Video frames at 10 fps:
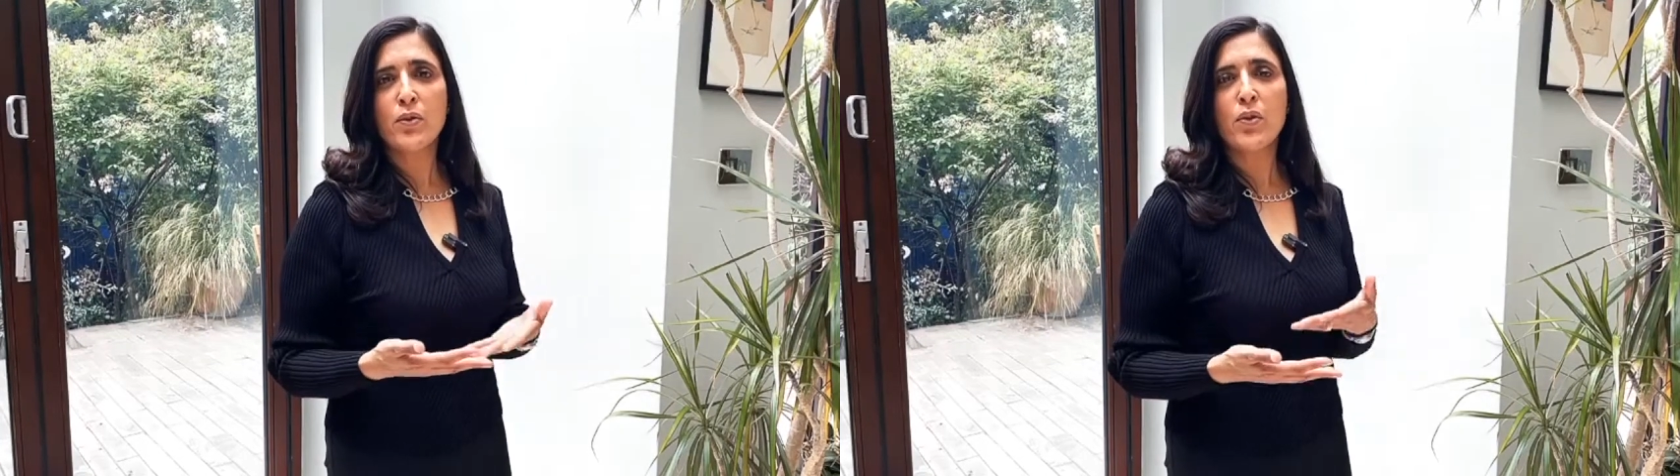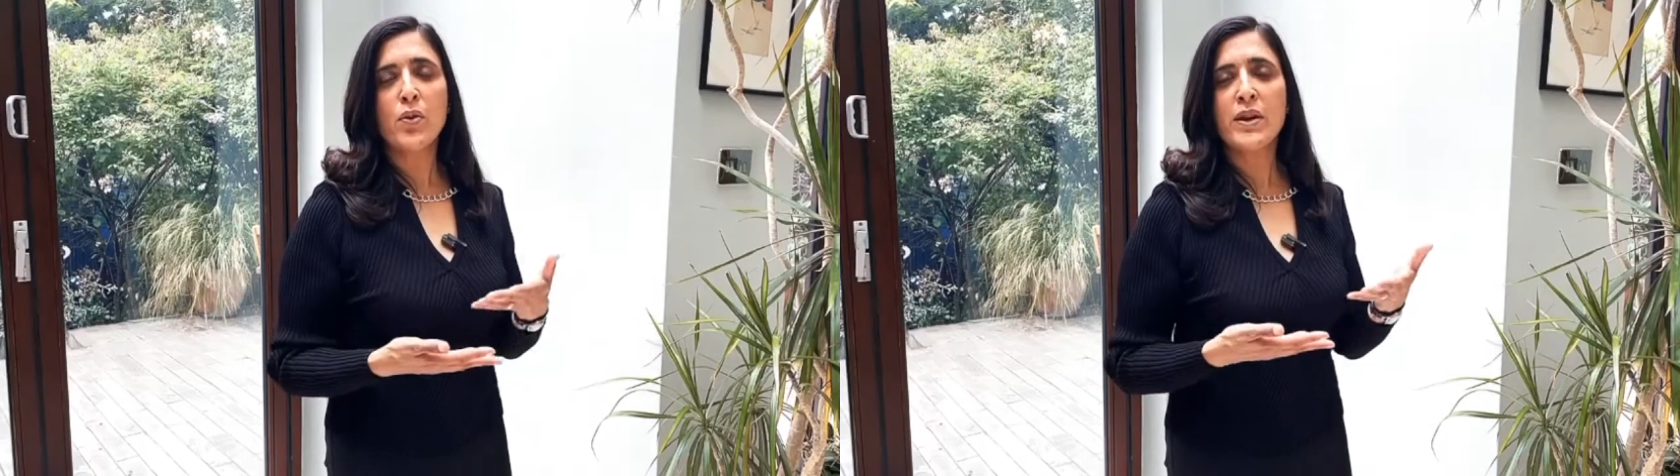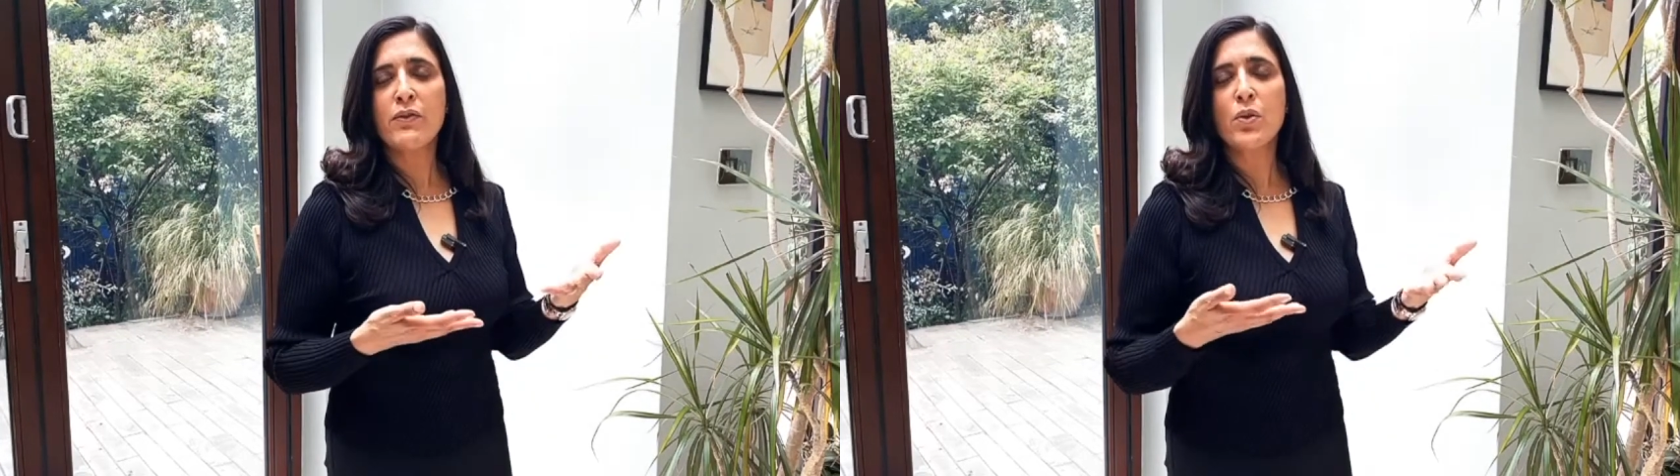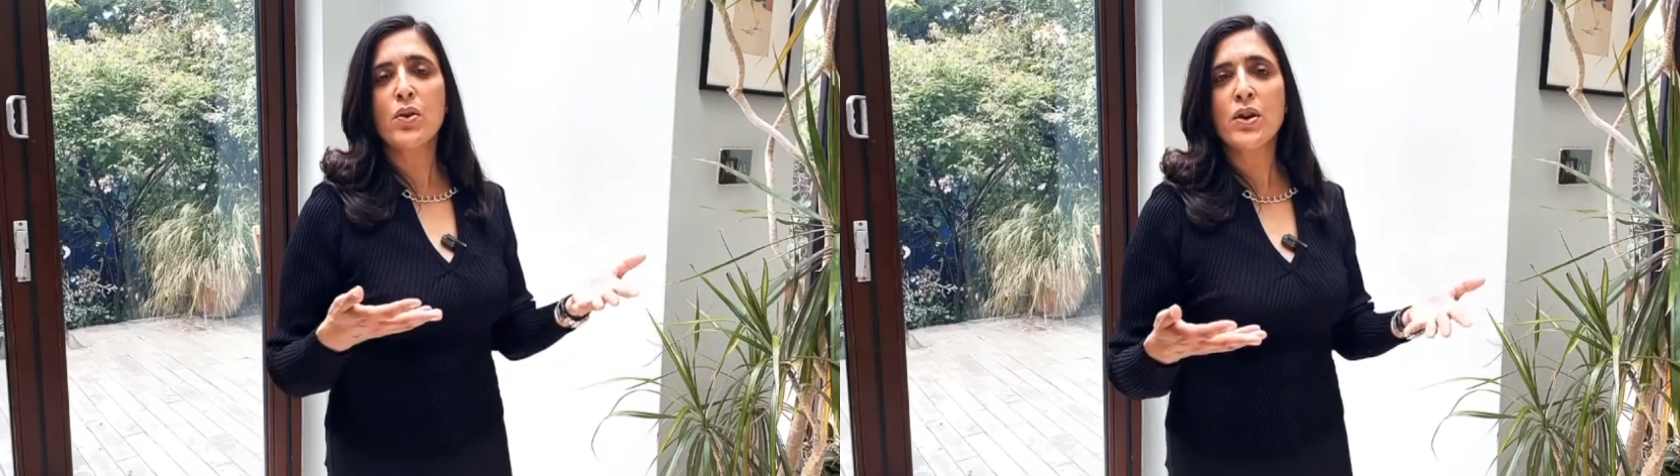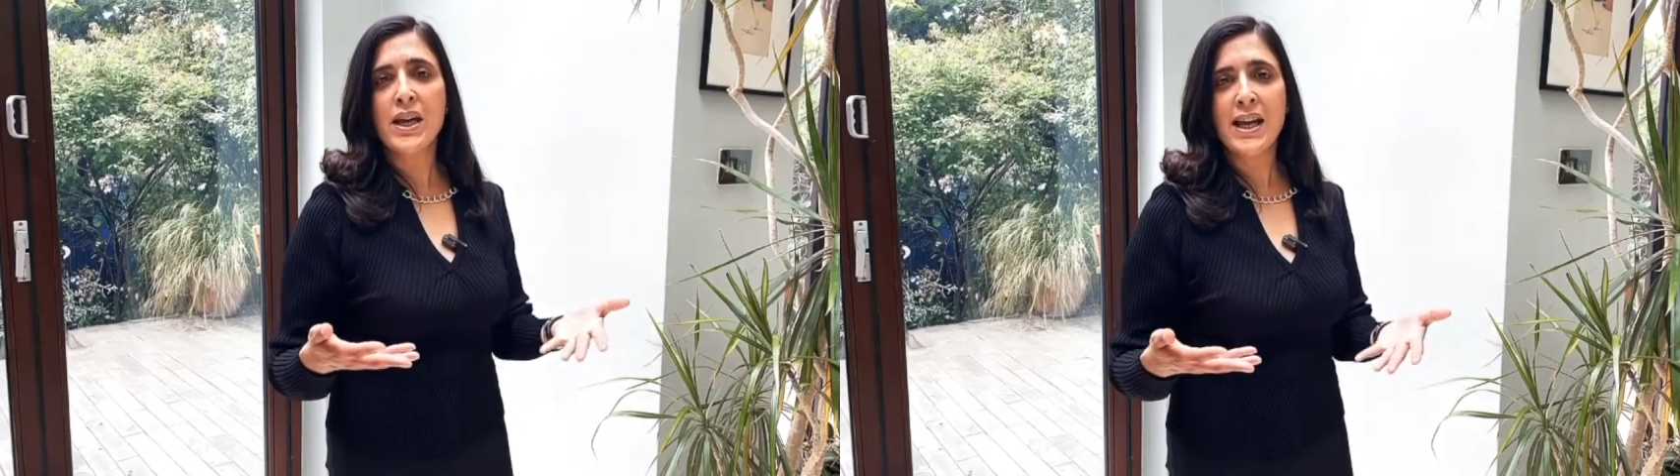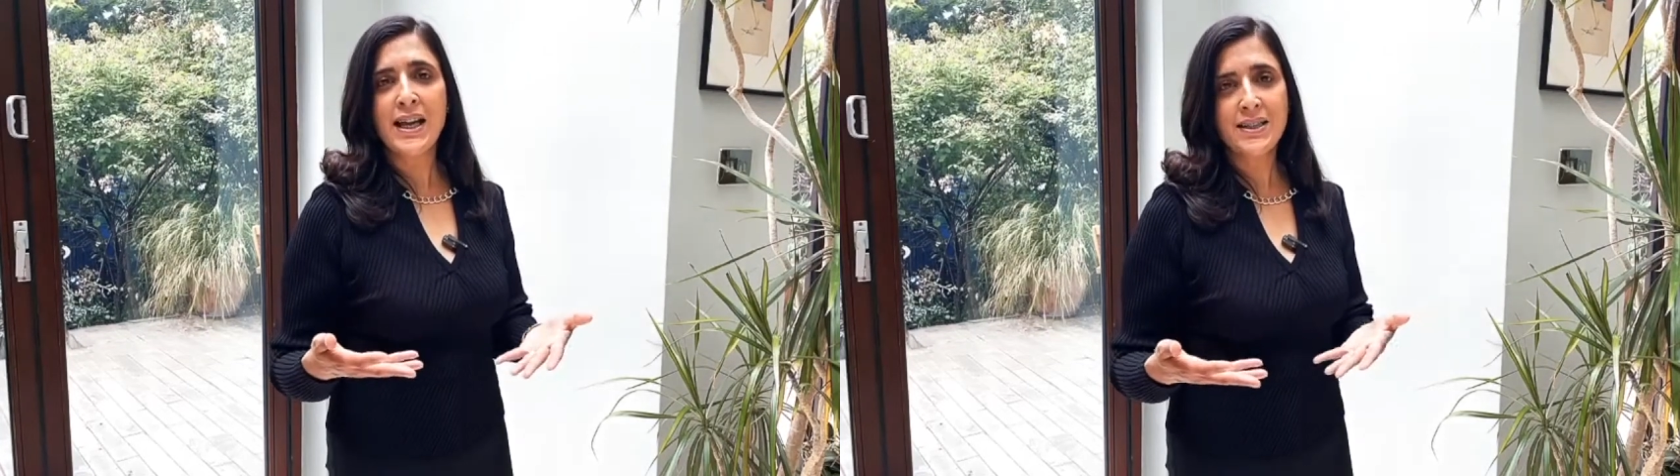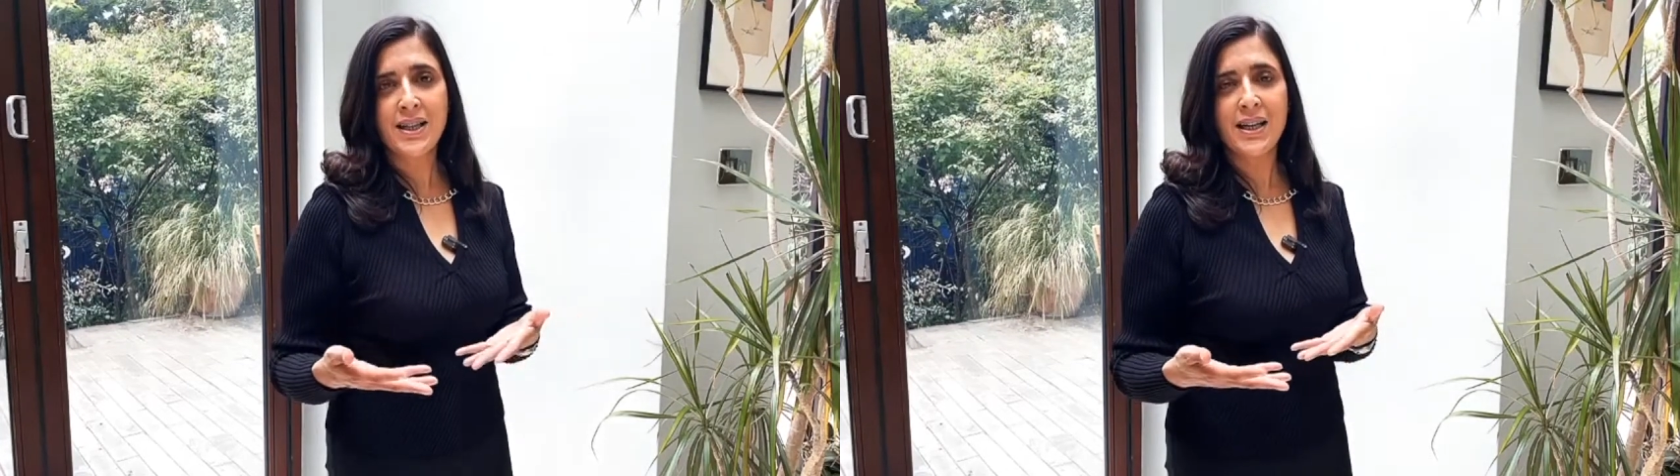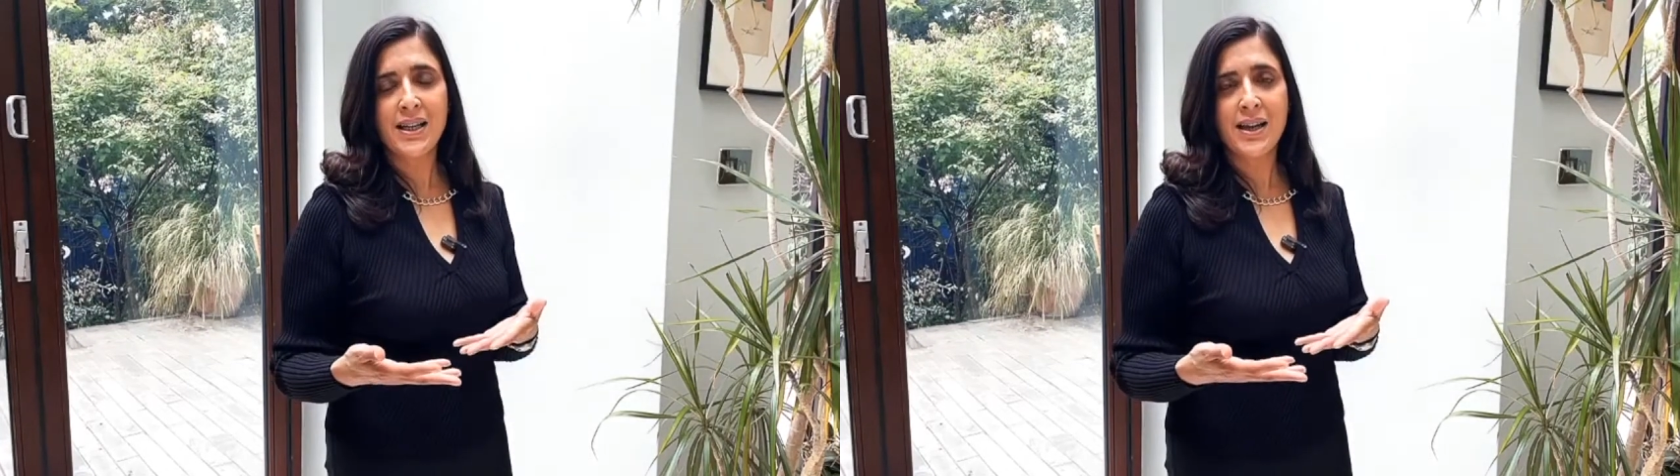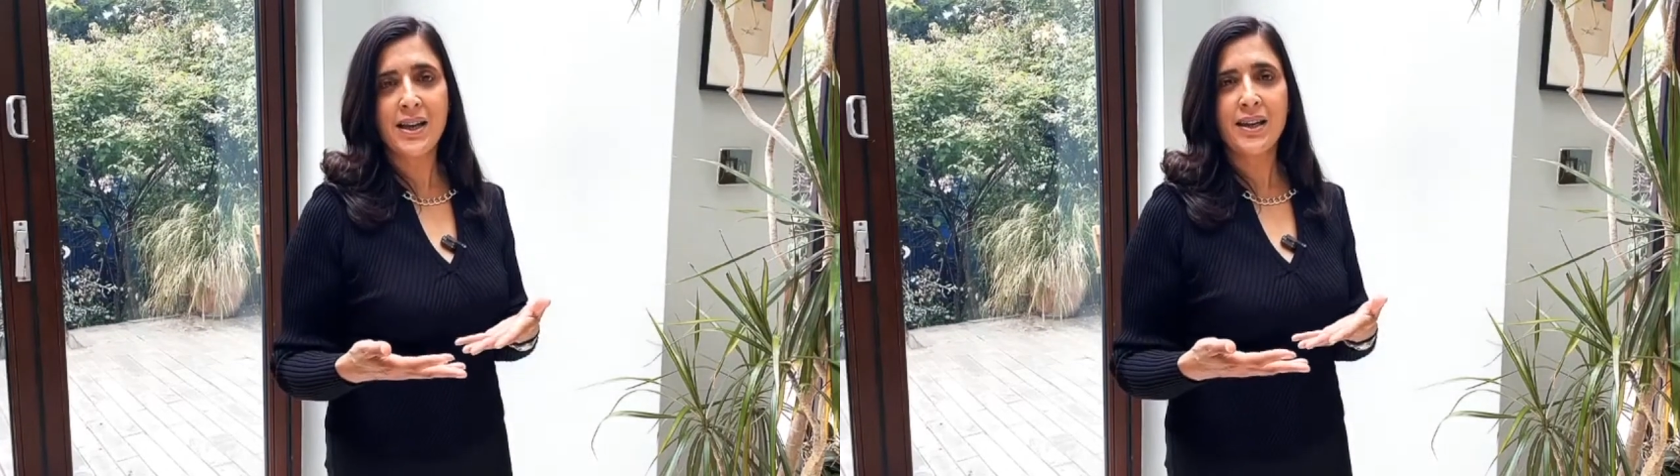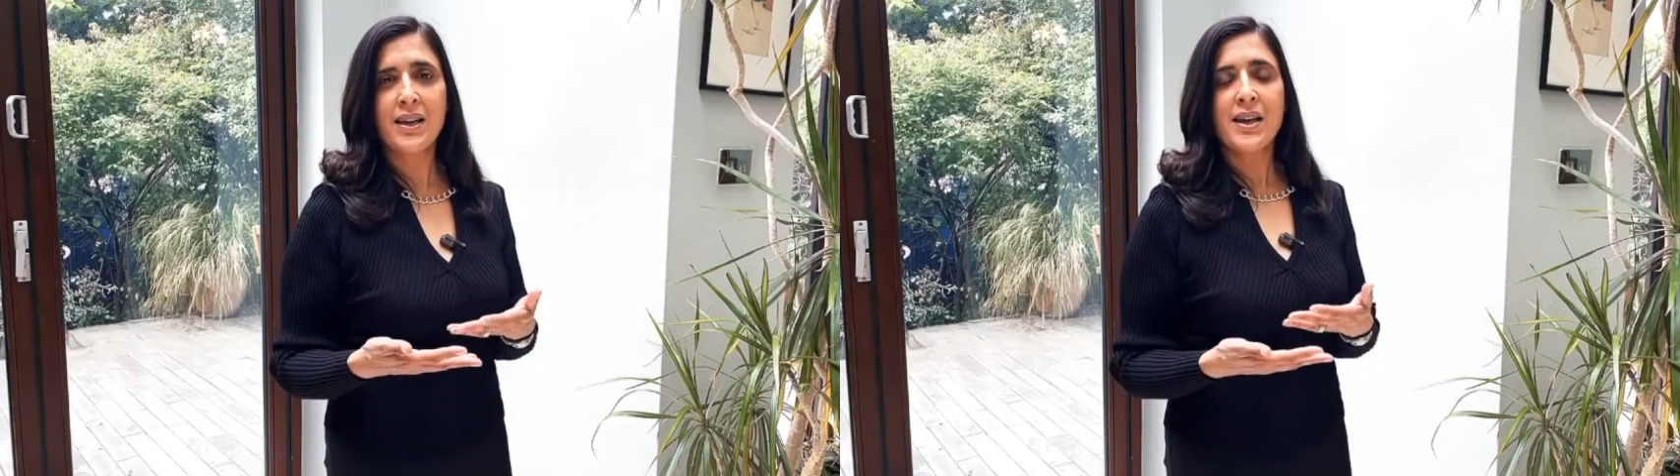or if you're looking at a clinic,